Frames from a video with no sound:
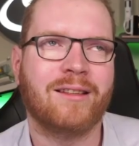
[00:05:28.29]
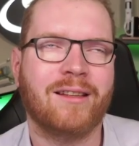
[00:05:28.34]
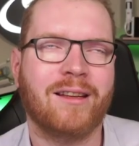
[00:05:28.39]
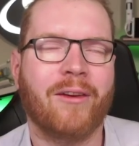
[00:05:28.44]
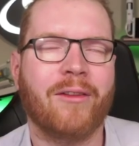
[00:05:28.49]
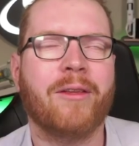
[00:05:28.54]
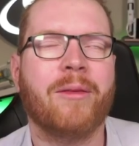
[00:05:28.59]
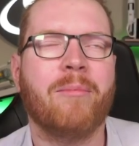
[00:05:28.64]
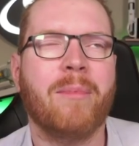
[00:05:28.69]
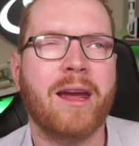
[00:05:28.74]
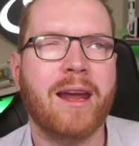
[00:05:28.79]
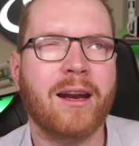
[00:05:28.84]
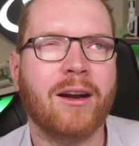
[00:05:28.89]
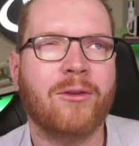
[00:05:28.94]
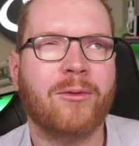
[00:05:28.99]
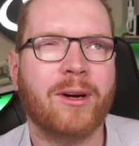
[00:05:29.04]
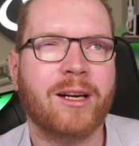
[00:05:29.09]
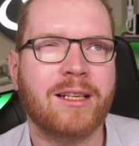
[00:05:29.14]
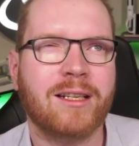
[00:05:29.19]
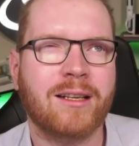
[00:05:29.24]
Now, the main
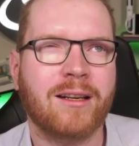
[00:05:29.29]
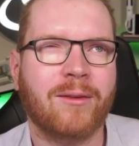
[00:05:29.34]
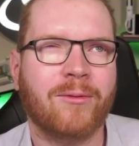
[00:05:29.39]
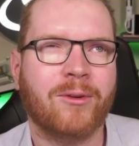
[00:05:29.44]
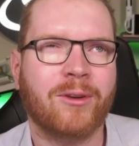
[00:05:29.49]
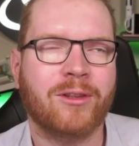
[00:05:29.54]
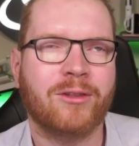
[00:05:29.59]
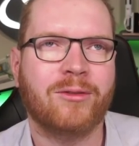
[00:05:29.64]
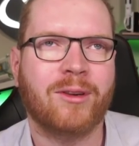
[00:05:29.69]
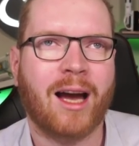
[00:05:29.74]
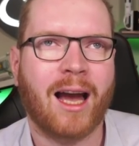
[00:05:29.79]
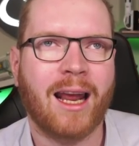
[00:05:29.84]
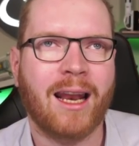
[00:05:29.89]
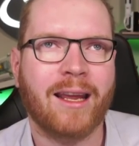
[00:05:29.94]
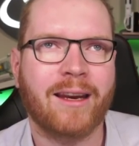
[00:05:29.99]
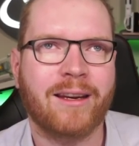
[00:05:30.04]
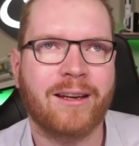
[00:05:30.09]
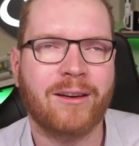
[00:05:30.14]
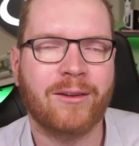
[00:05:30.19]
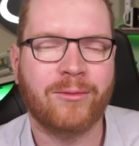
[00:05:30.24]
question I wanted to
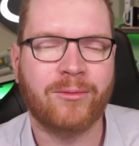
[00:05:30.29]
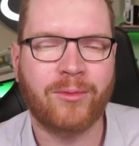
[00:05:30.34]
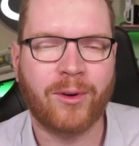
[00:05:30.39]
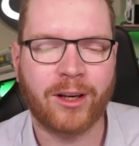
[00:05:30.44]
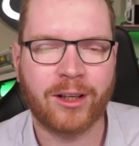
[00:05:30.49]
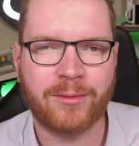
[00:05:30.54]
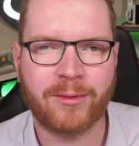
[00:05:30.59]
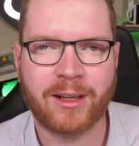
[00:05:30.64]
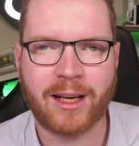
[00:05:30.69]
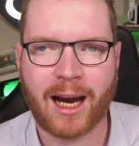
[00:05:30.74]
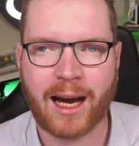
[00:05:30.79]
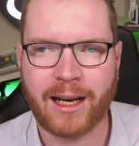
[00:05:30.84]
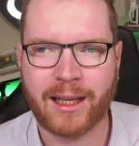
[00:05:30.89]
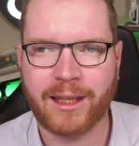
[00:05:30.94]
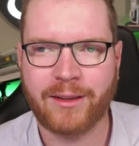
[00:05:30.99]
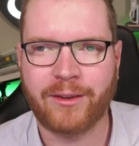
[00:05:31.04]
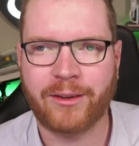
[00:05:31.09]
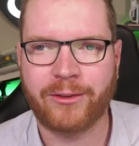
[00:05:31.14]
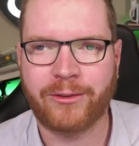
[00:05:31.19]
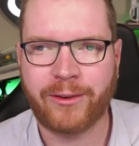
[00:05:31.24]
highlight here was
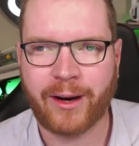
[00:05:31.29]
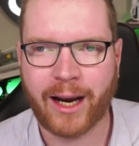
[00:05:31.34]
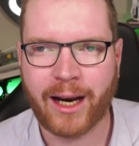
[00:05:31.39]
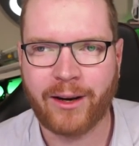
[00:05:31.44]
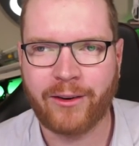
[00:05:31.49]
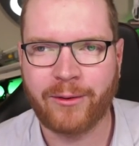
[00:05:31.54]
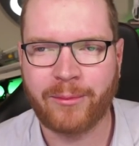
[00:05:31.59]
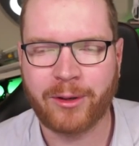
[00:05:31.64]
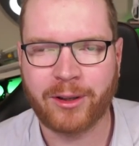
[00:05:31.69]
regarding the refinery,